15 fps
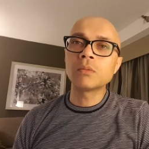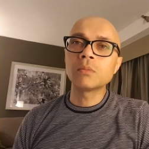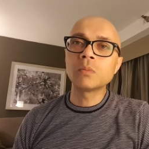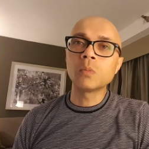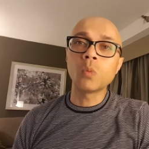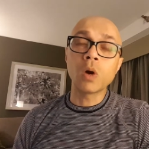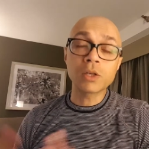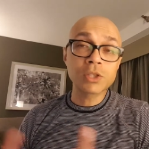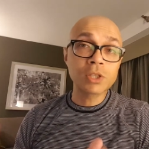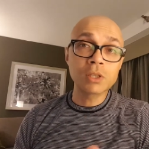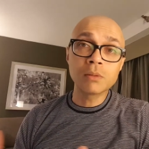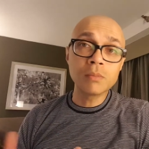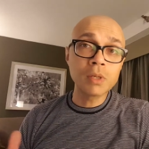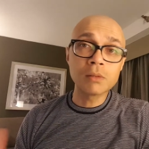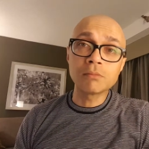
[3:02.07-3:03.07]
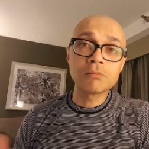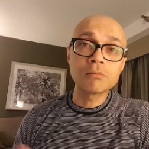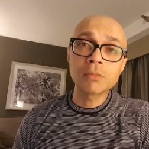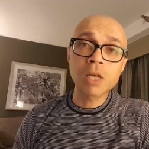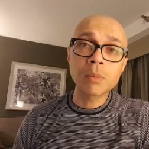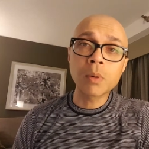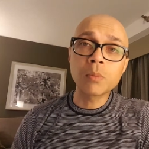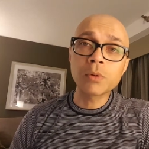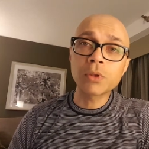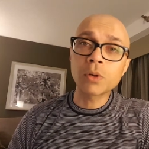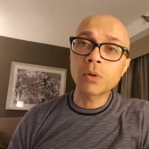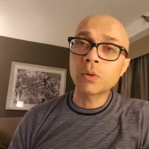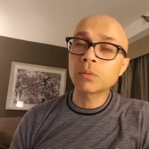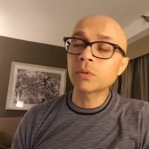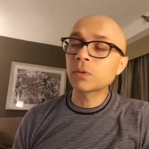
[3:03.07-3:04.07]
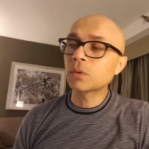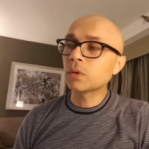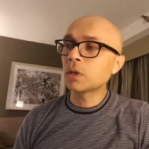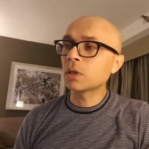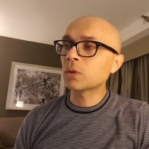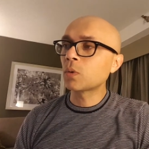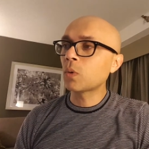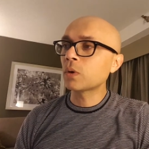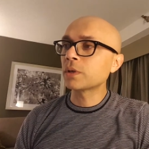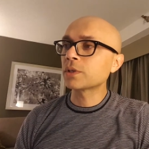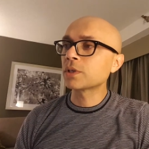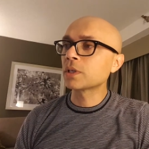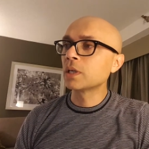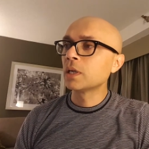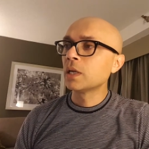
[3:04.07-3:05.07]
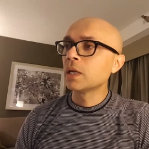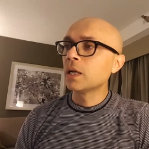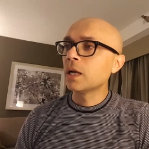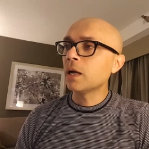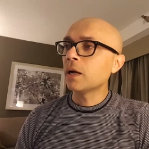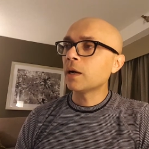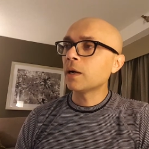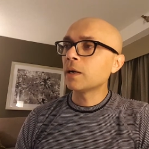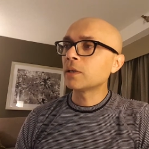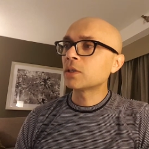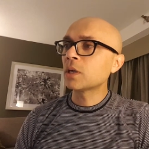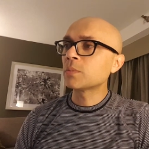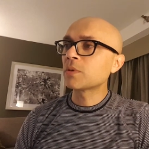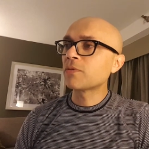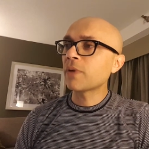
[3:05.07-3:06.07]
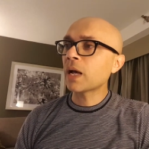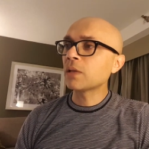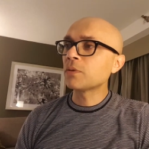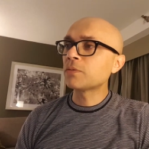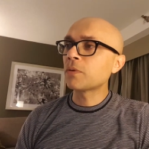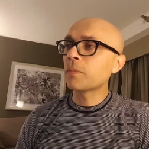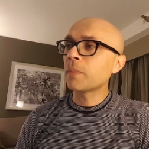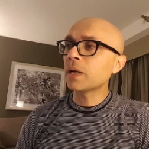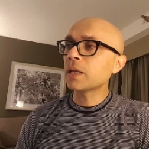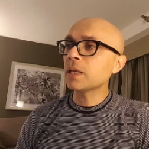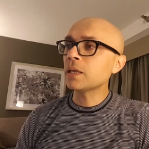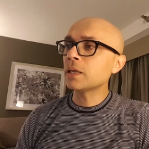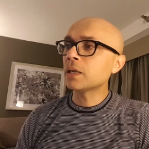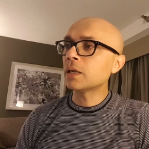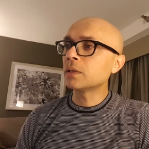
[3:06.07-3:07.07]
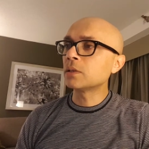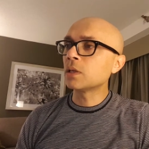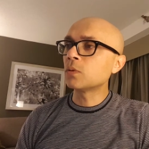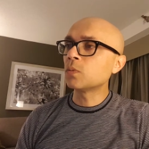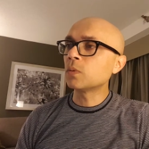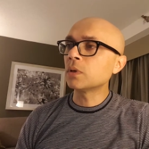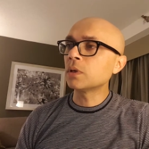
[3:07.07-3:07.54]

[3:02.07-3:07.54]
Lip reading: watch them, and come up with their own course. In terms of value for money, did